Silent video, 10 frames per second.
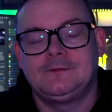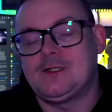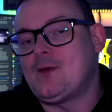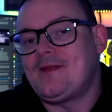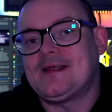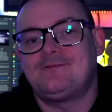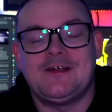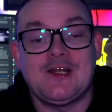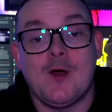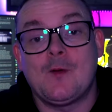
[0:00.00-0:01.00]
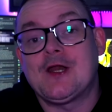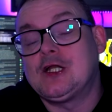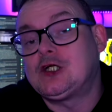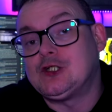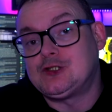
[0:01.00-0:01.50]
So in this video we're going to
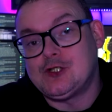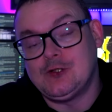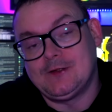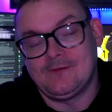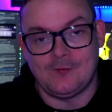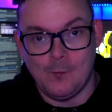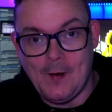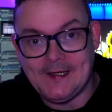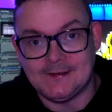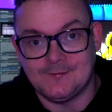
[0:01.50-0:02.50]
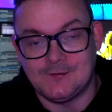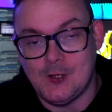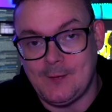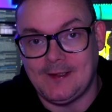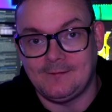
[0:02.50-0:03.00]
look at two different ways of
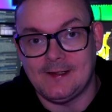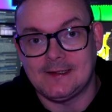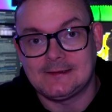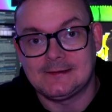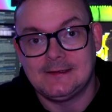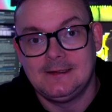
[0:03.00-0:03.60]
doing this.